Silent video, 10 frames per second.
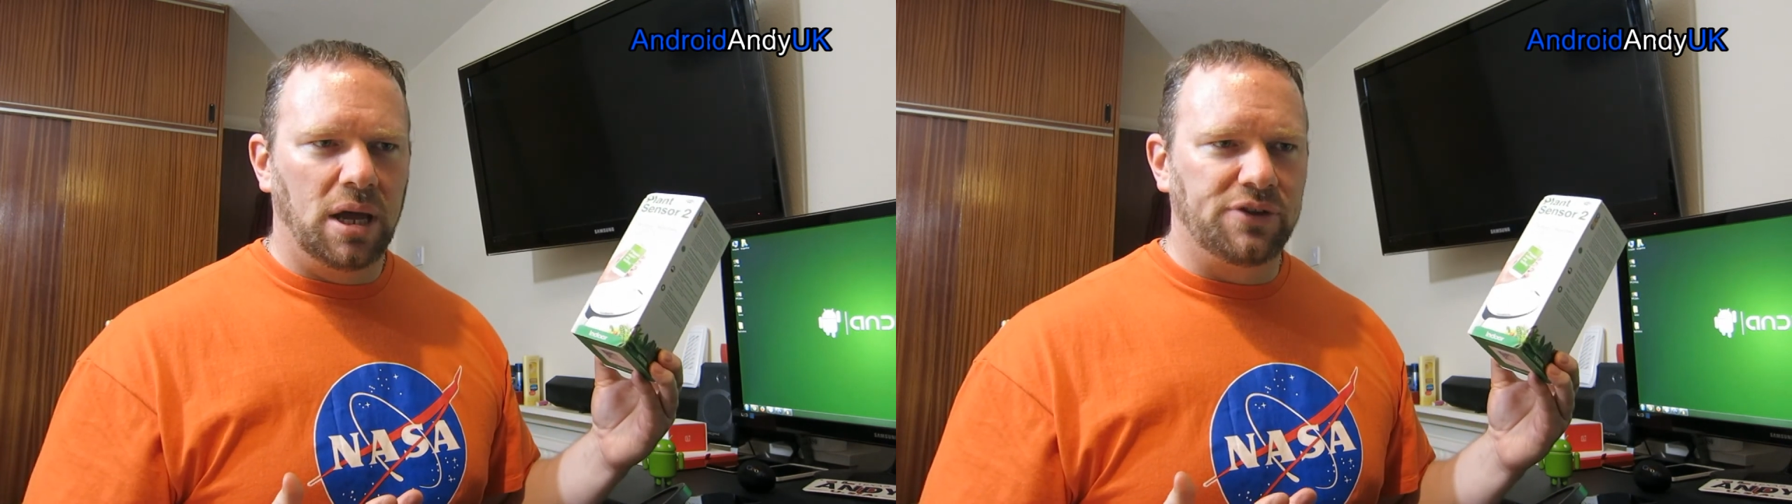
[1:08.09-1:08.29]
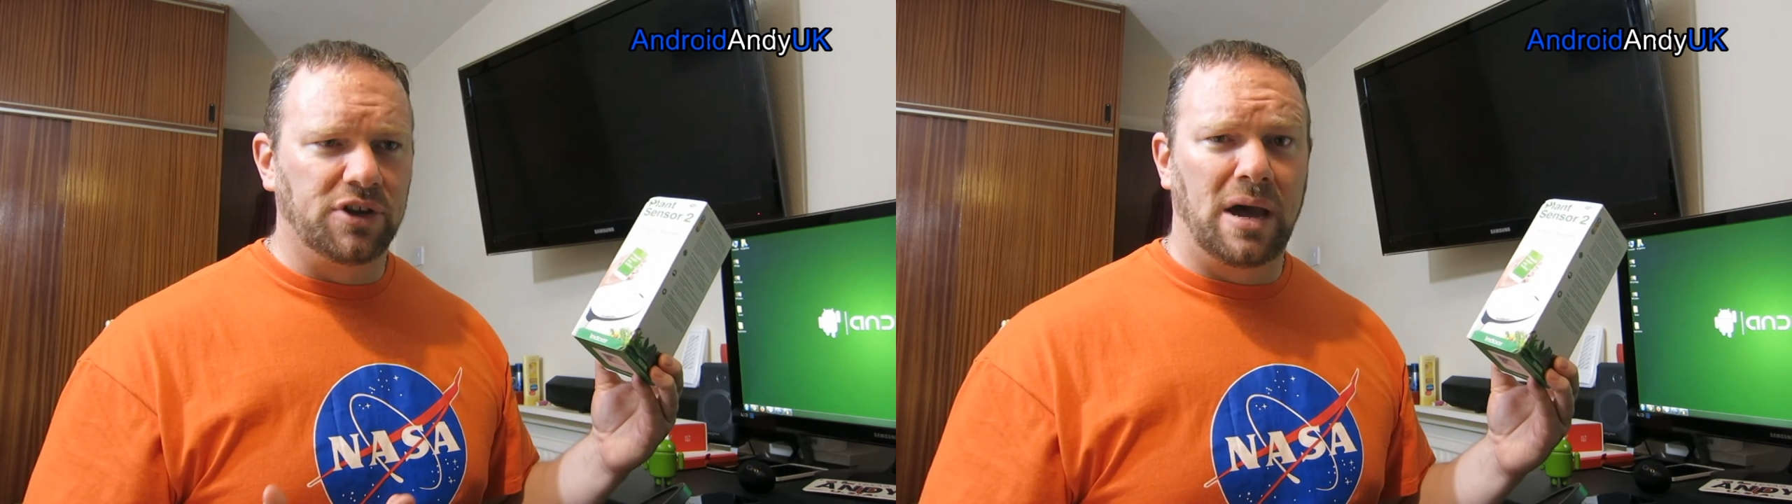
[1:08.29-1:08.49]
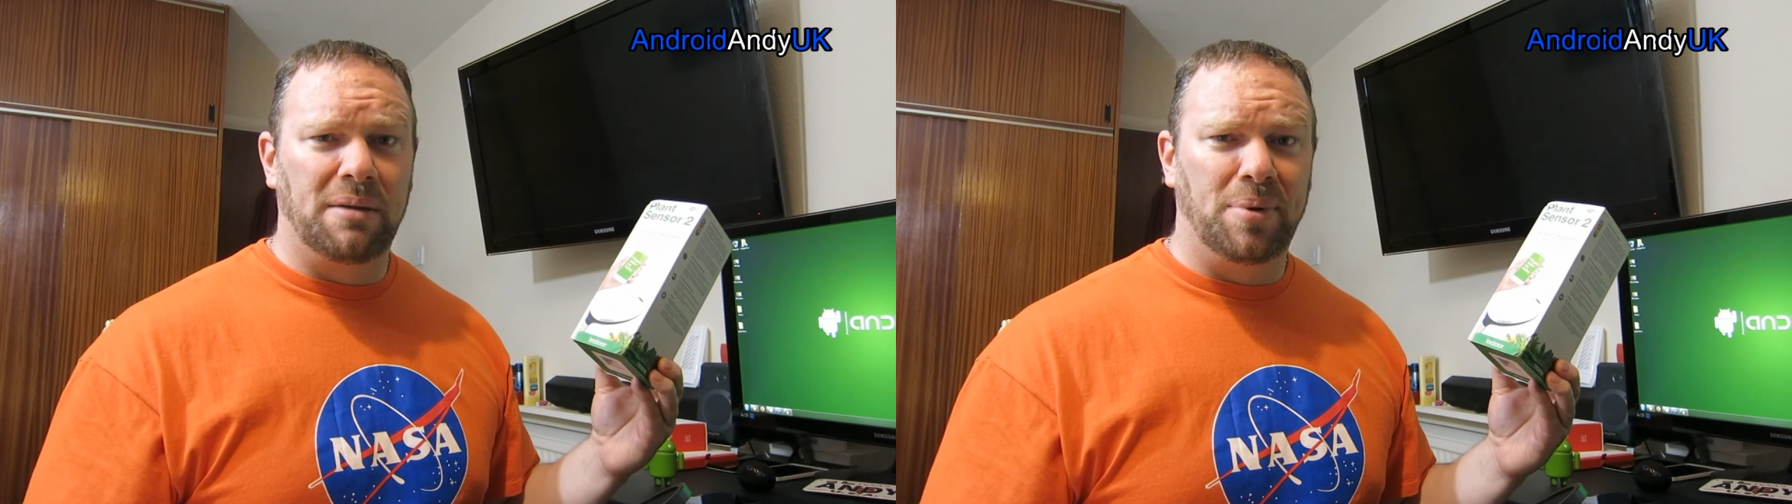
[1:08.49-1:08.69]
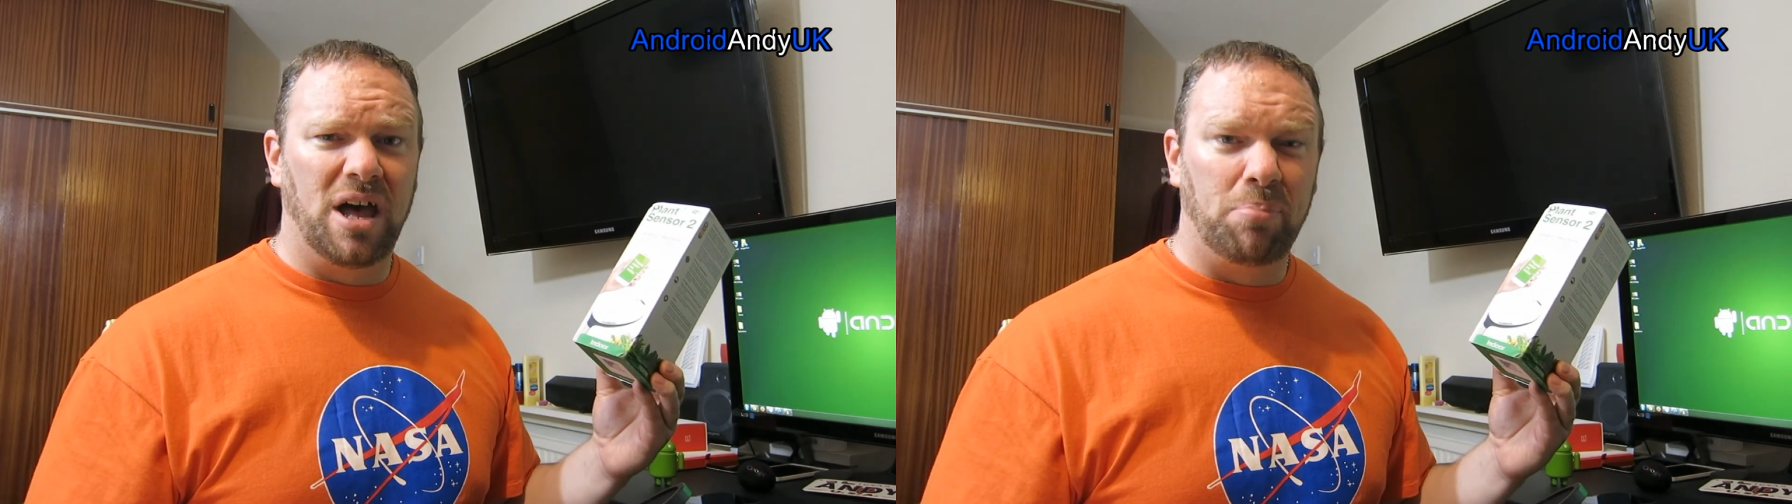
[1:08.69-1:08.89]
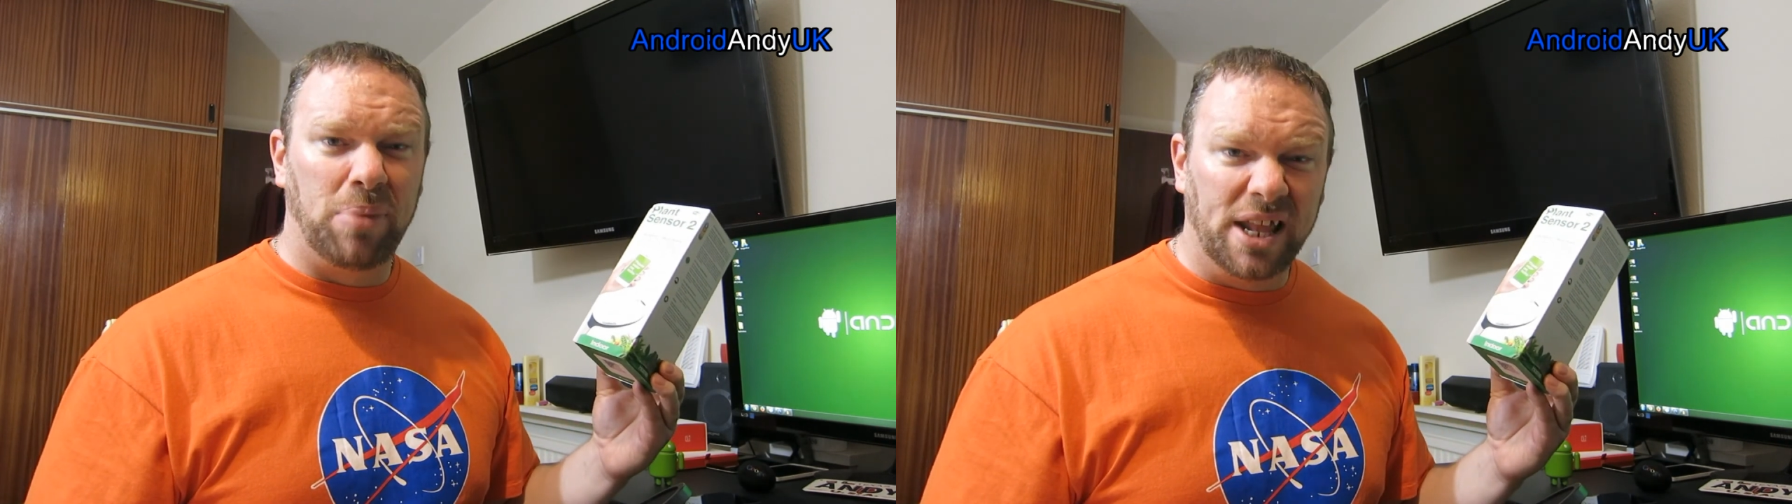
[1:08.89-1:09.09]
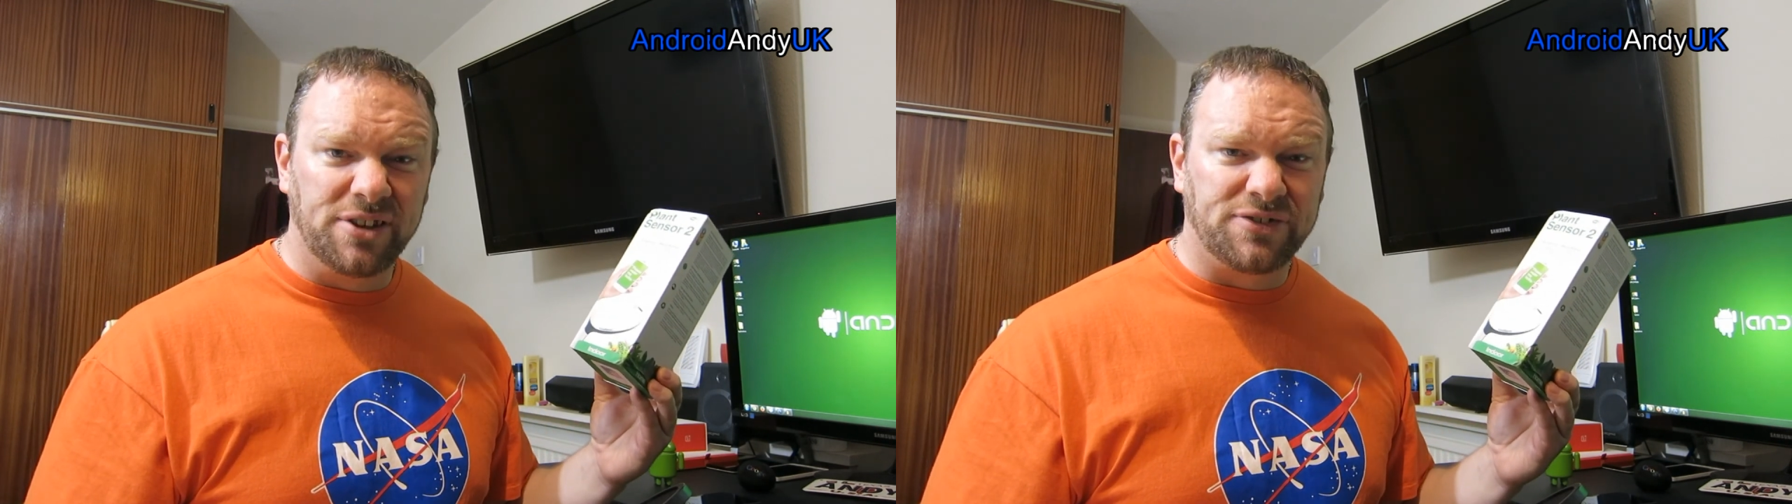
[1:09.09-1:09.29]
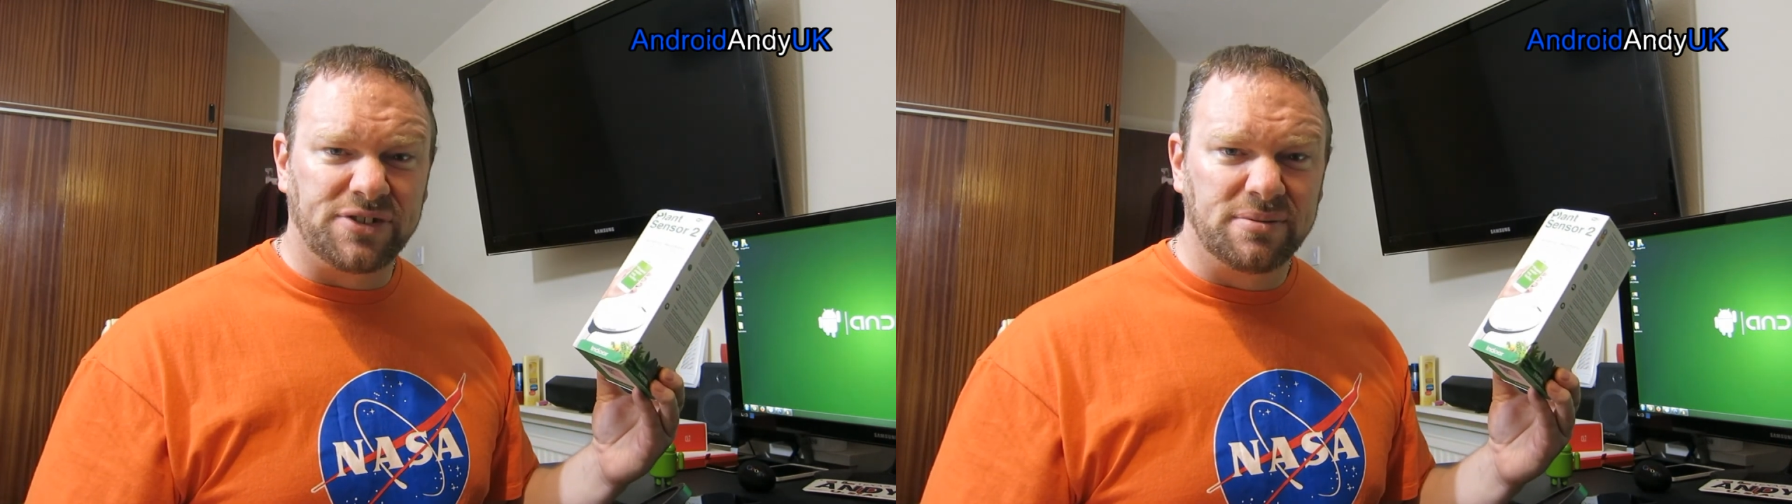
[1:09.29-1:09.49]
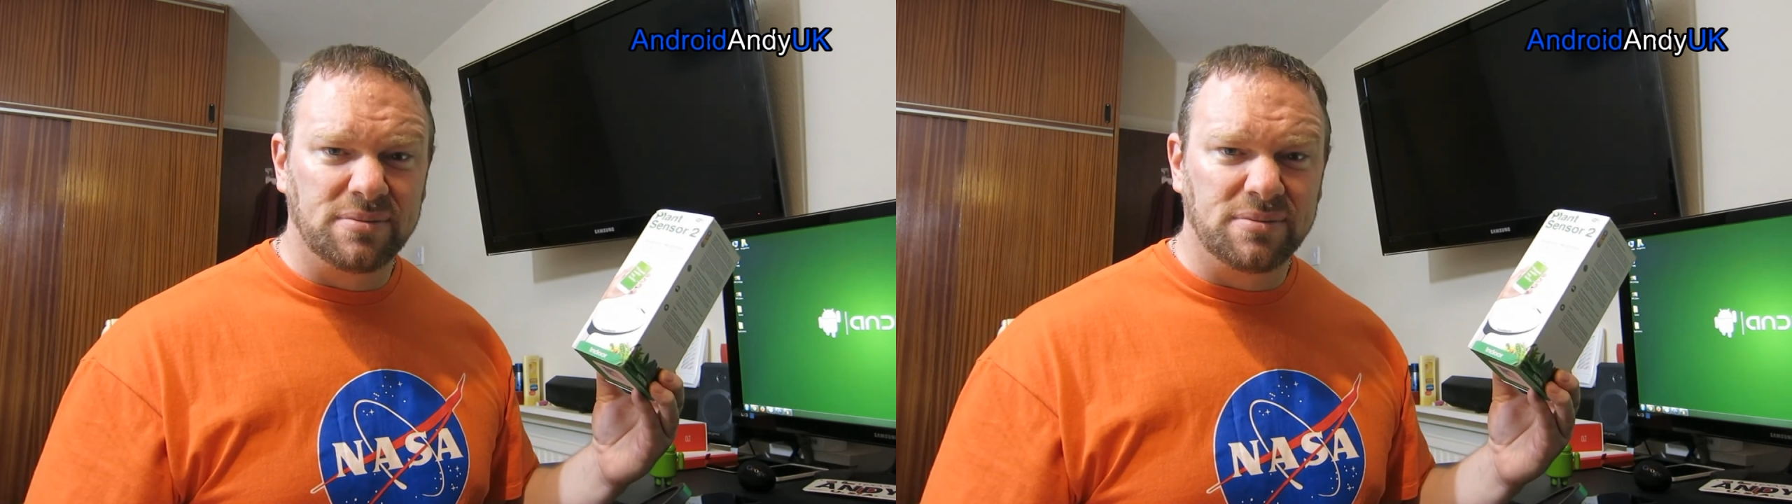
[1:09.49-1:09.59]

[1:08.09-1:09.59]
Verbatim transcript: had to go out and buy a plant,